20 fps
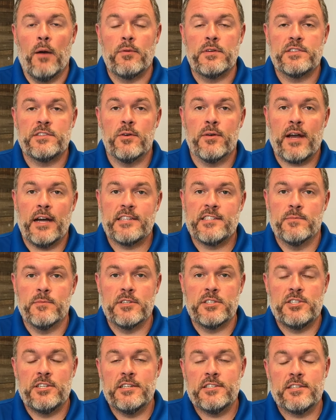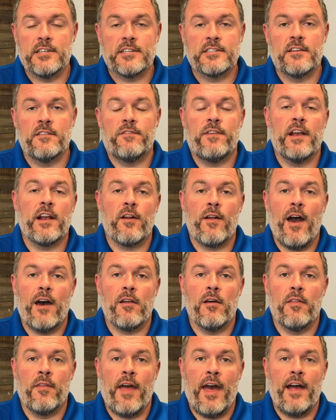We still got some logistics to figure
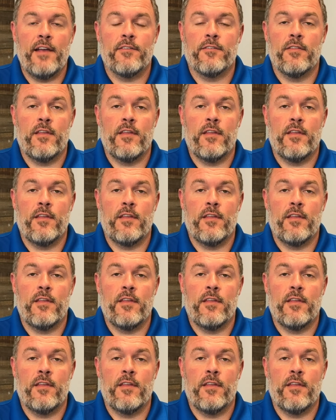out on that.